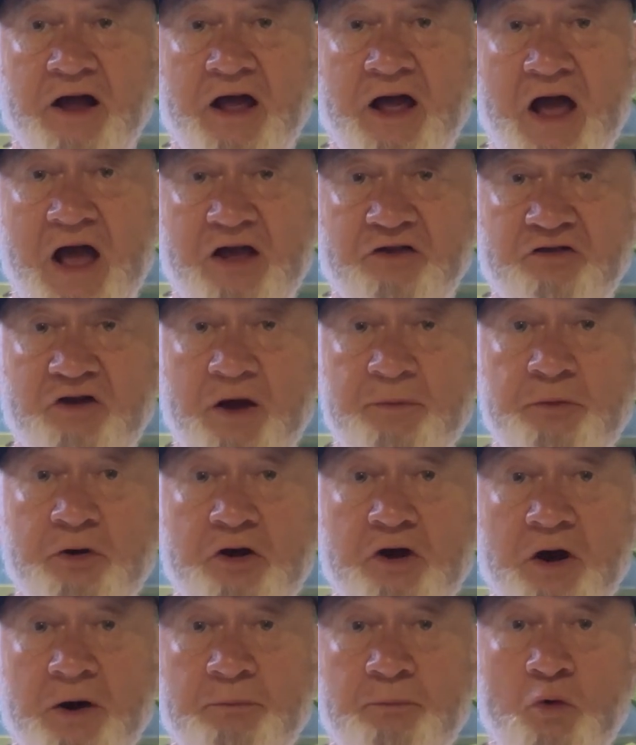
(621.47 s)
as I
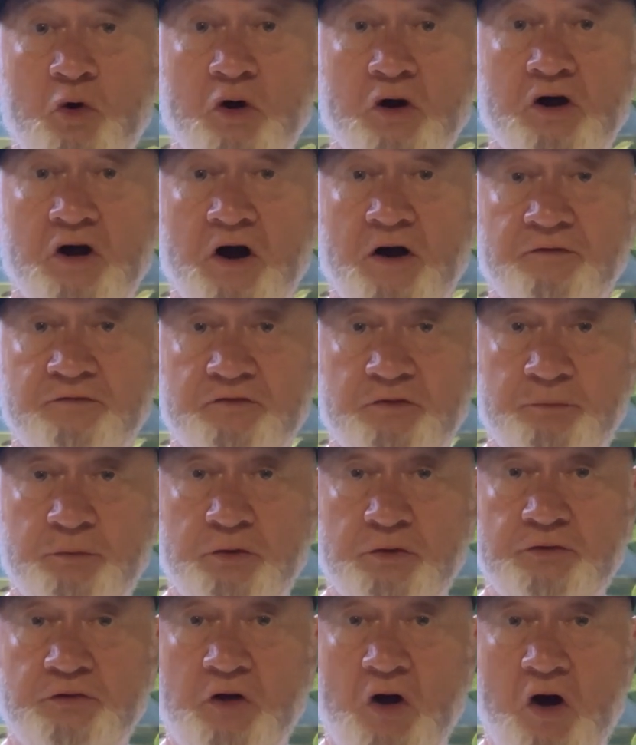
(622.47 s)
become more
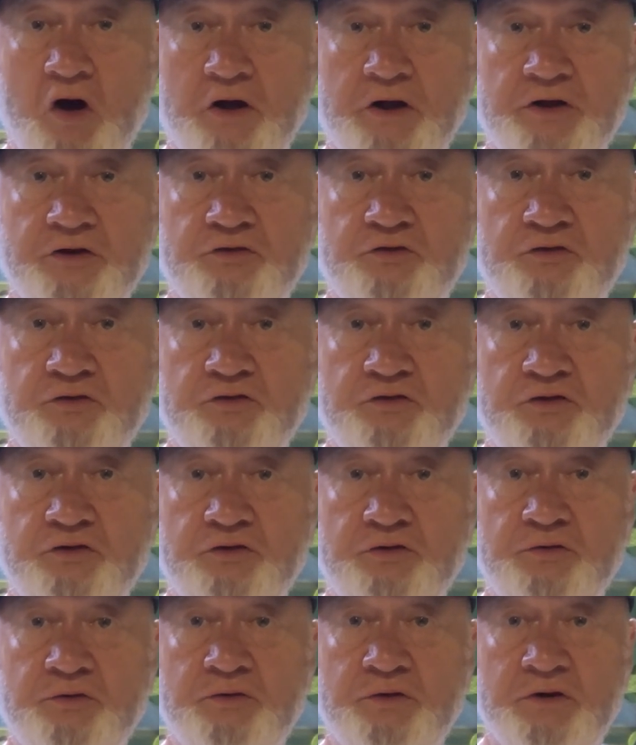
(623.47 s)
comfortable talking to
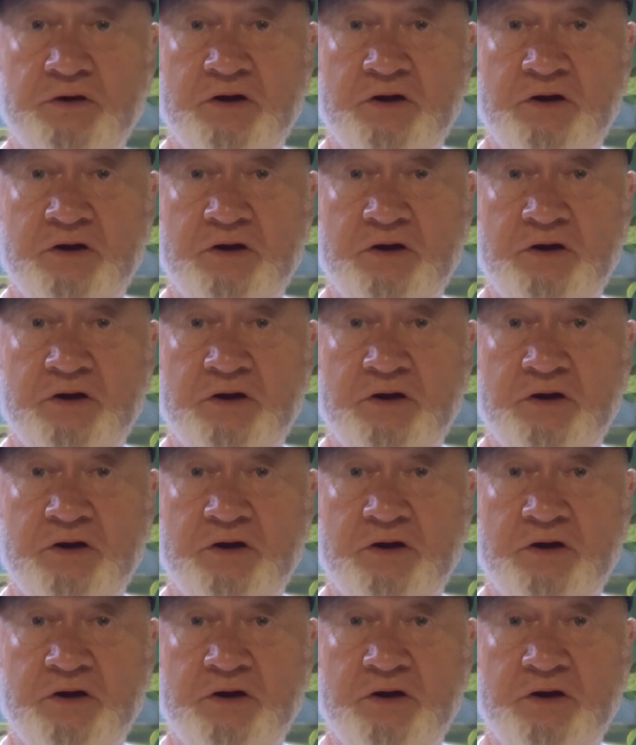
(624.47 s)
you.